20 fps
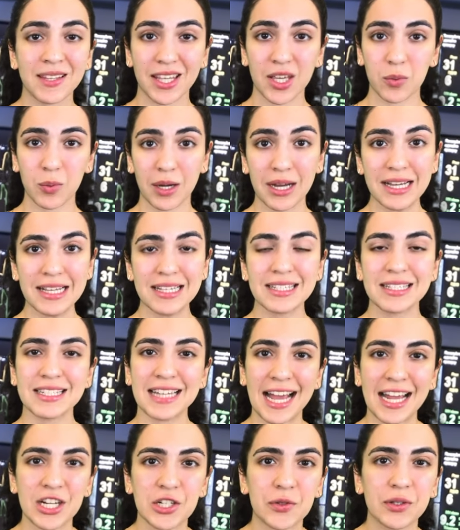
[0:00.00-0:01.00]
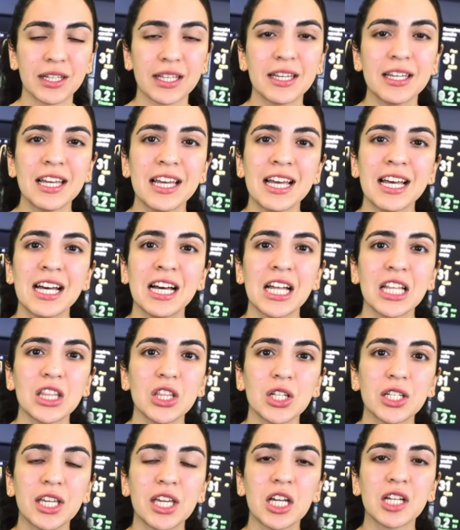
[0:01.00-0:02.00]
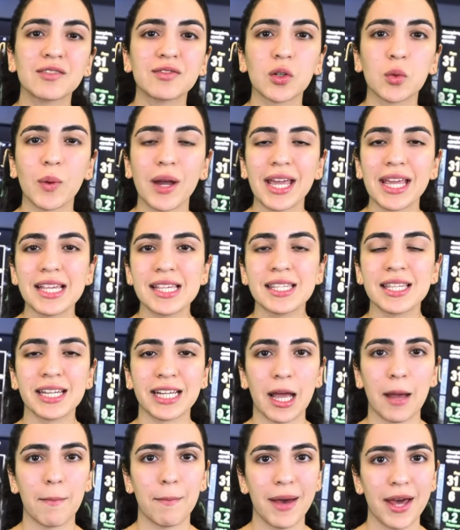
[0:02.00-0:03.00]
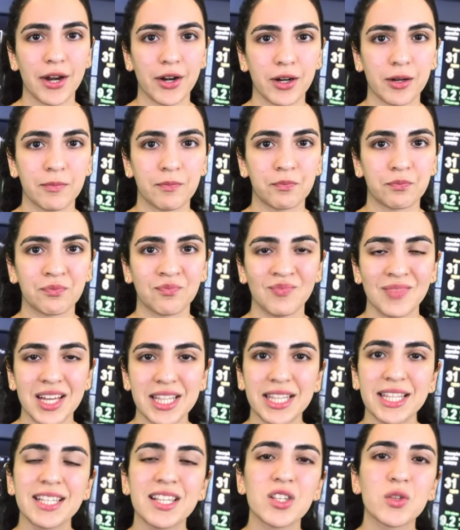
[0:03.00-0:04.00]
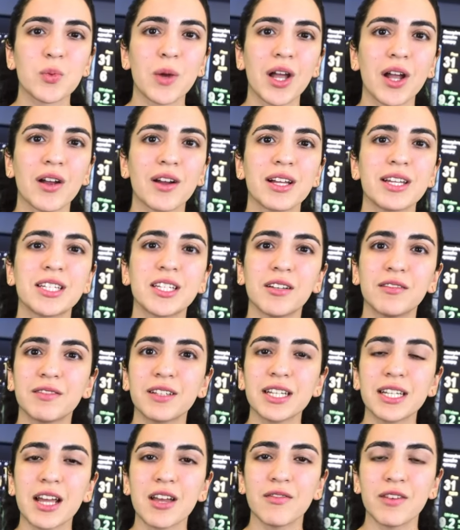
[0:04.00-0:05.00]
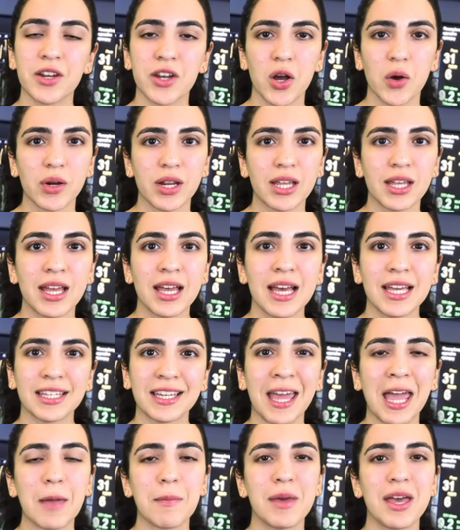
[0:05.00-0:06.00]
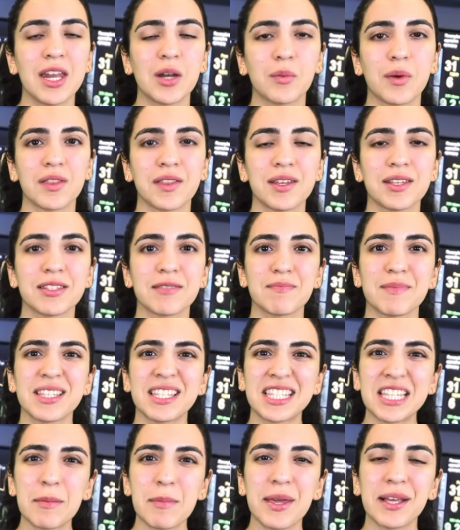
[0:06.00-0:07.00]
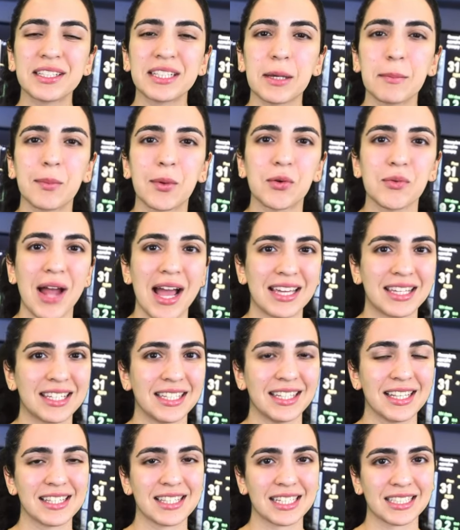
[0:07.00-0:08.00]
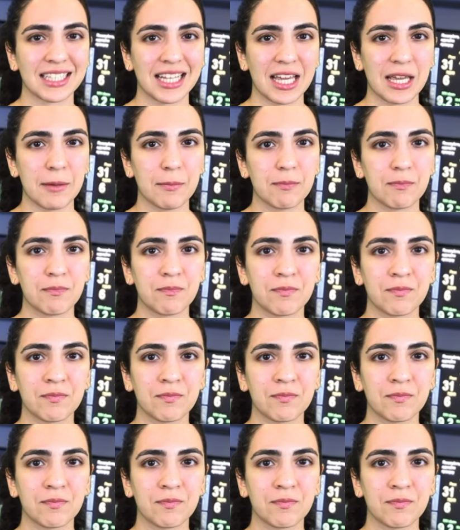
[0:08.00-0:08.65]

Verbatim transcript: He was, naturally, looking for ways to get better, and this is where Davide Vannoni came in with his seemingly miraculous claim.